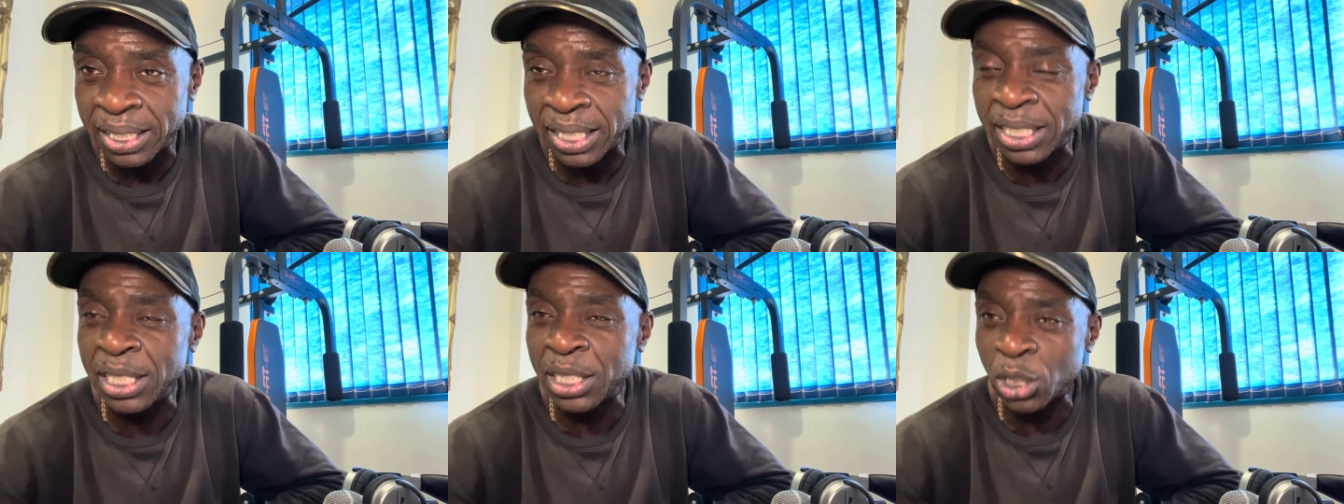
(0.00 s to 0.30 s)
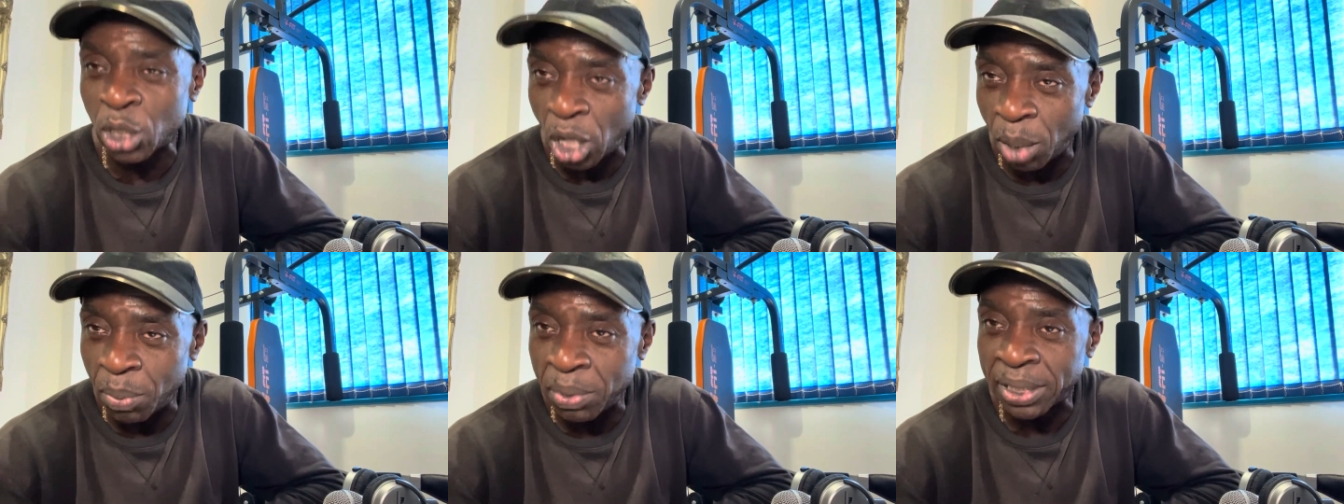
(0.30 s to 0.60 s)
This is
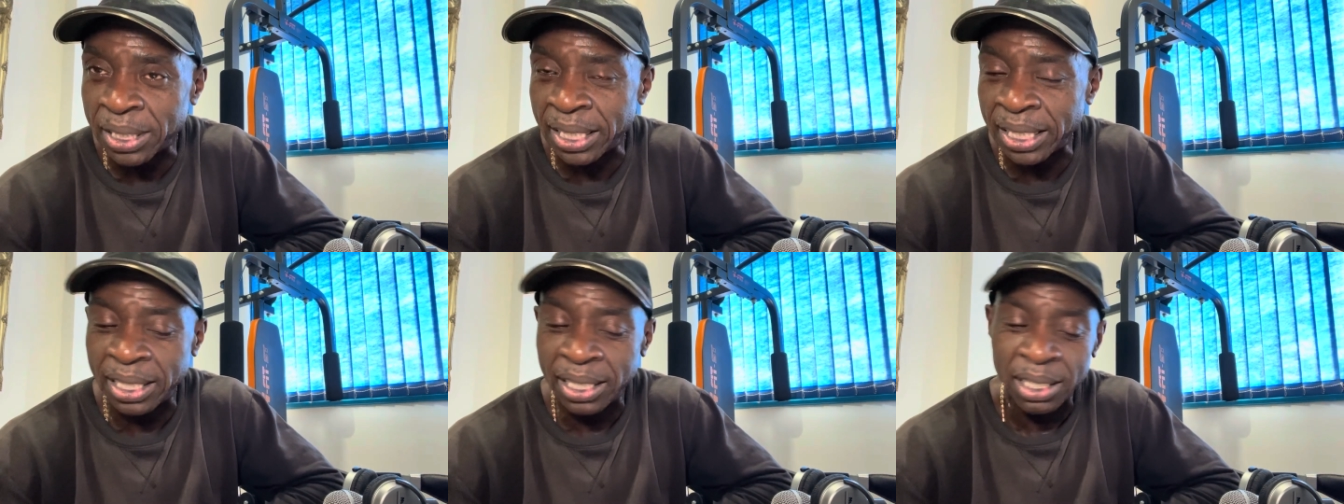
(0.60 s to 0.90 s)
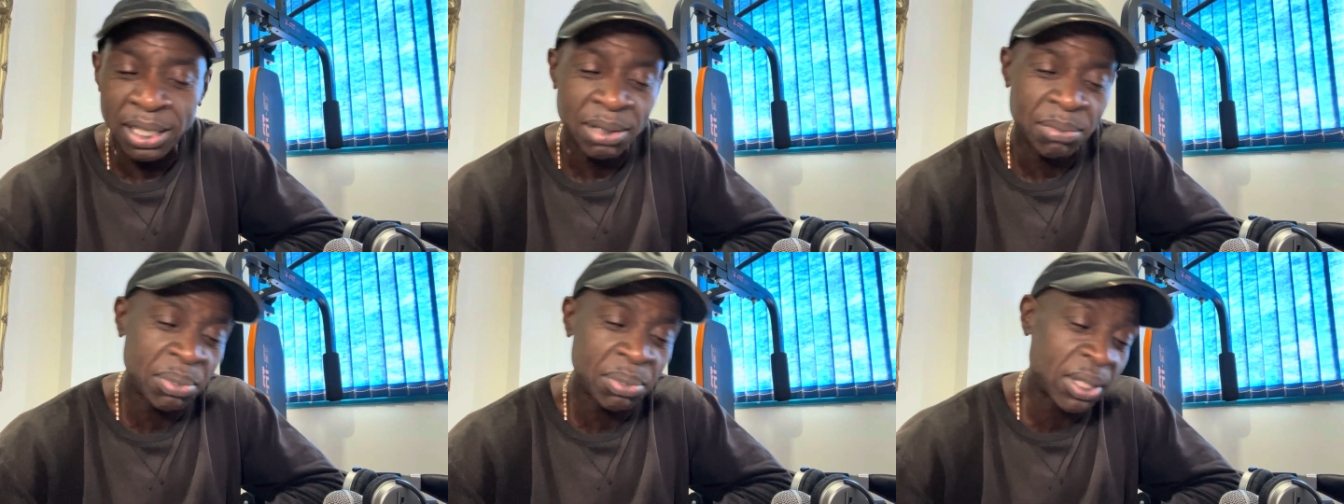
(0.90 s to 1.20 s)
comedy.
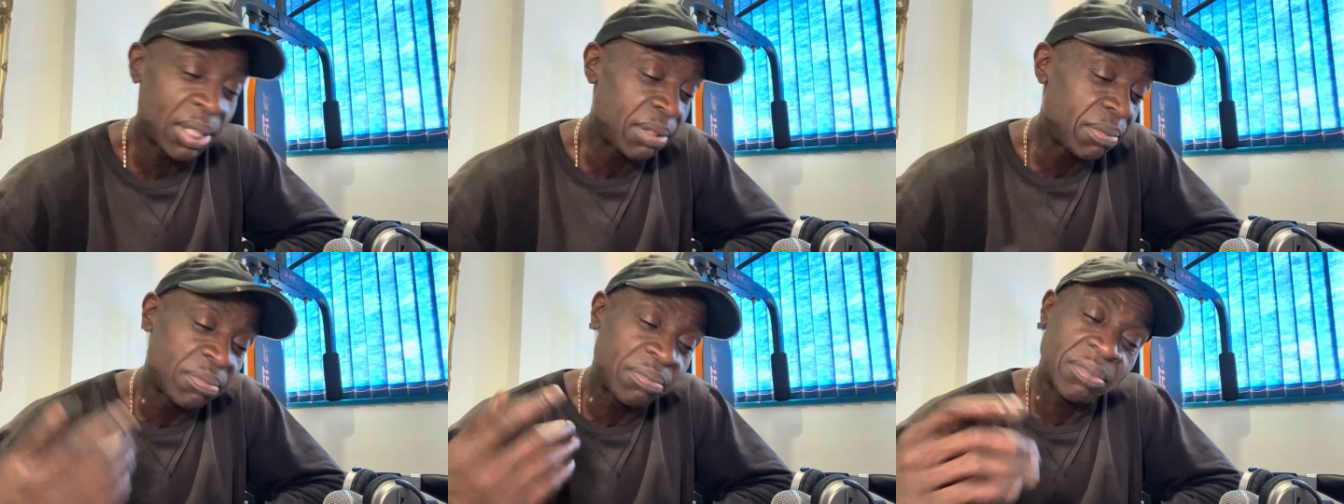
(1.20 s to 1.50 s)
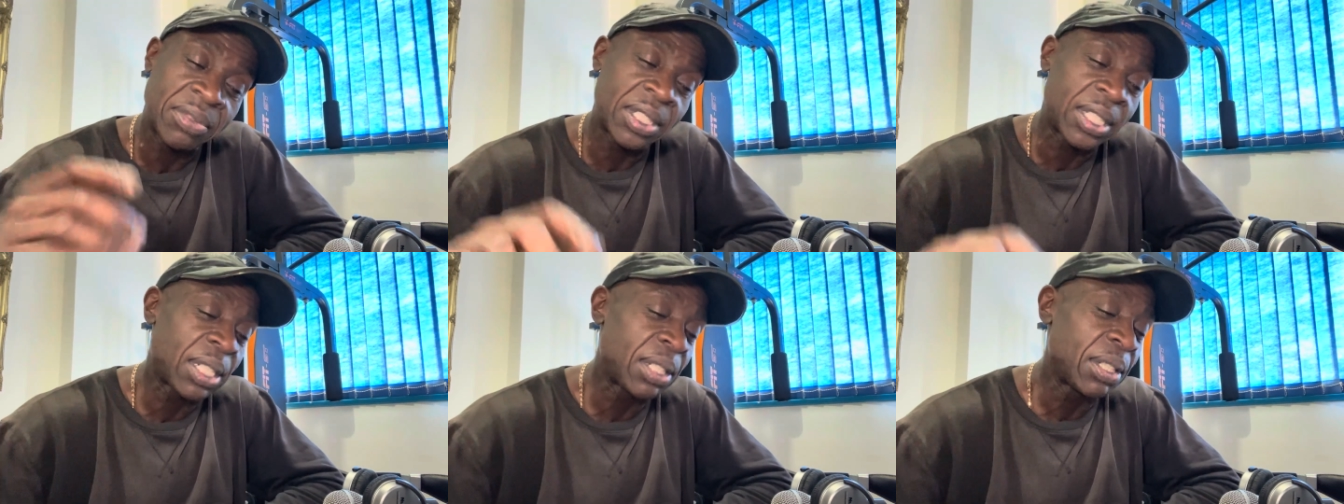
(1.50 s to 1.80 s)
But,
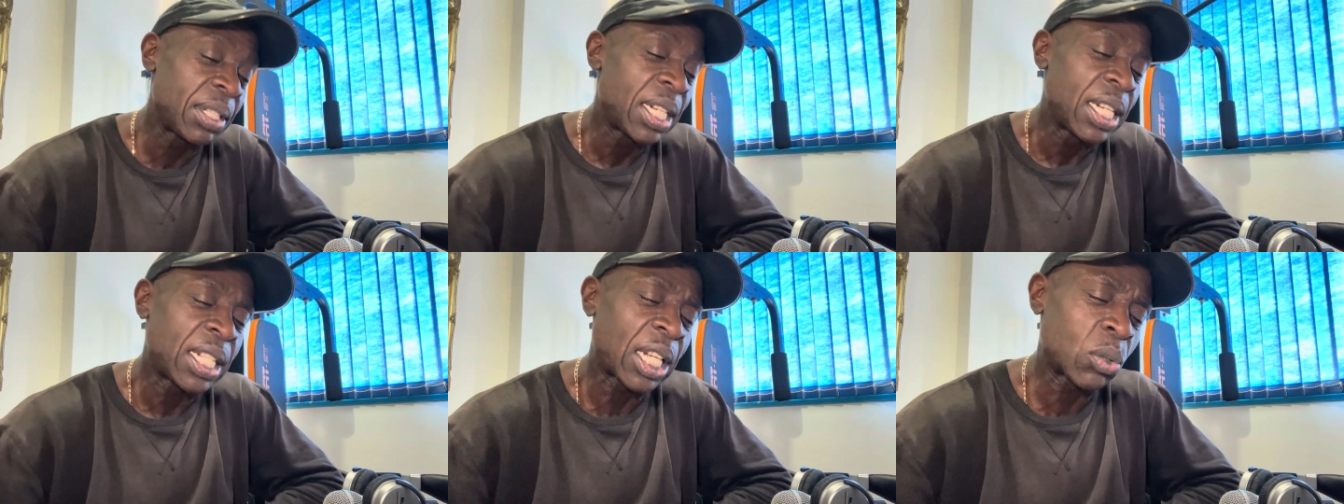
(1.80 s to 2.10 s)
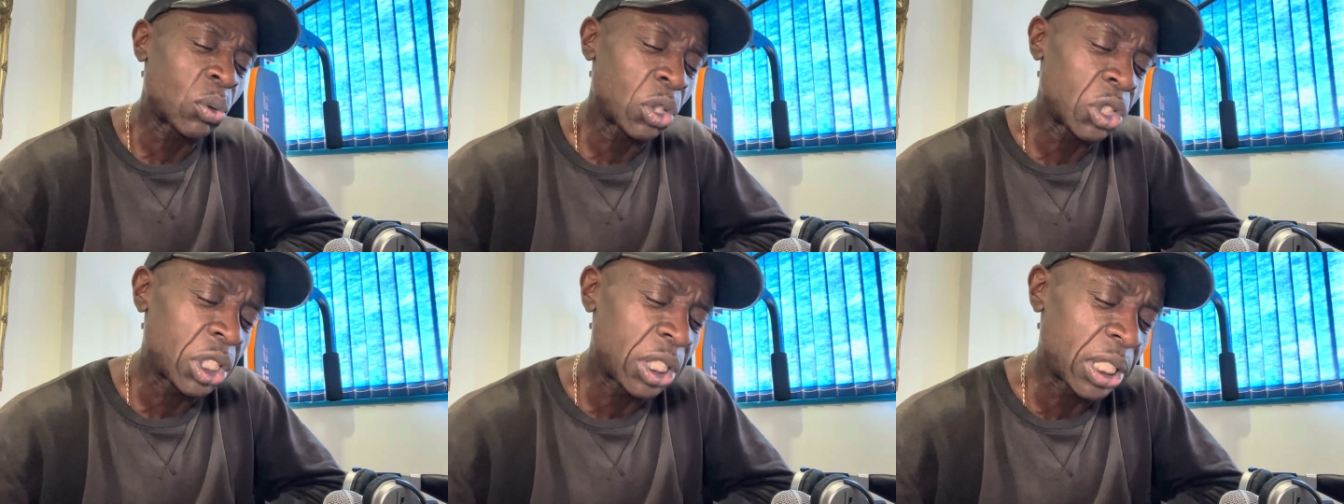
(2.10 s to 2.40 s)
you know,
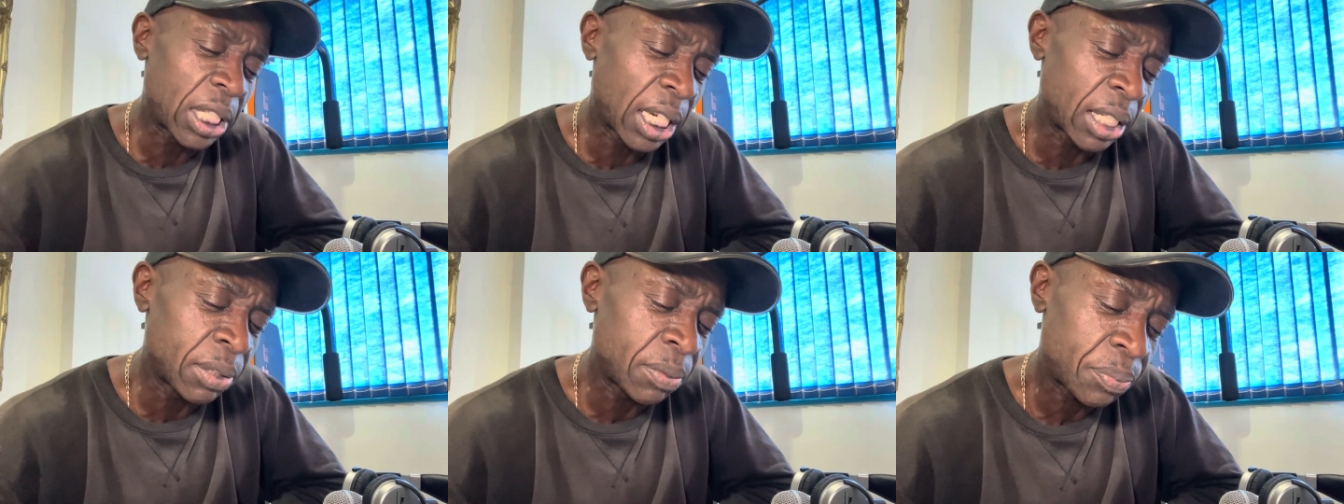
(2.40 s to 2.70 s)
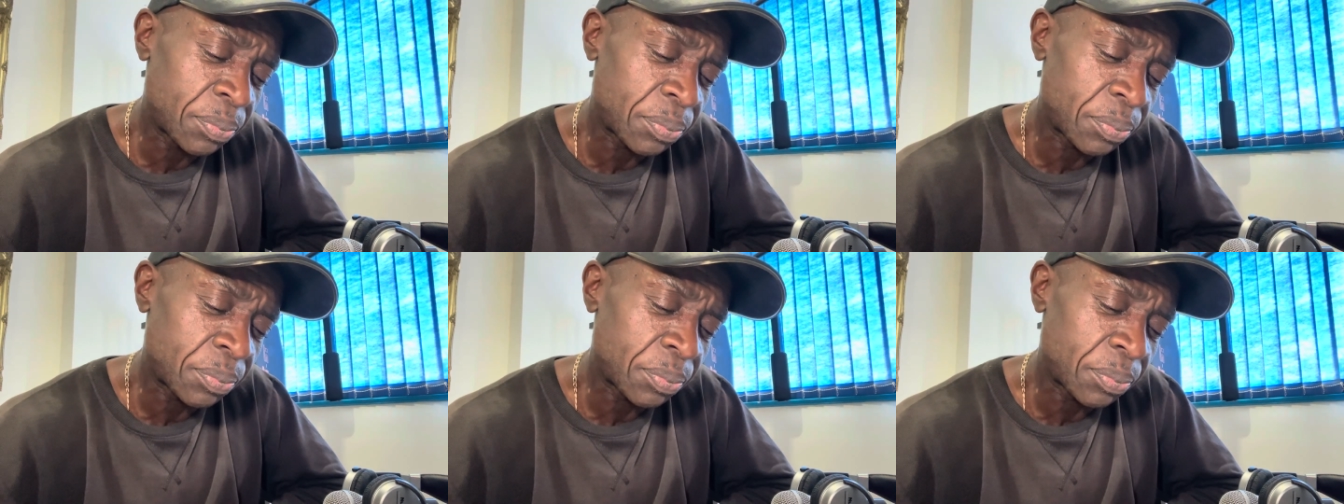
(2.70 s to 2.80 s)
that's what she's done.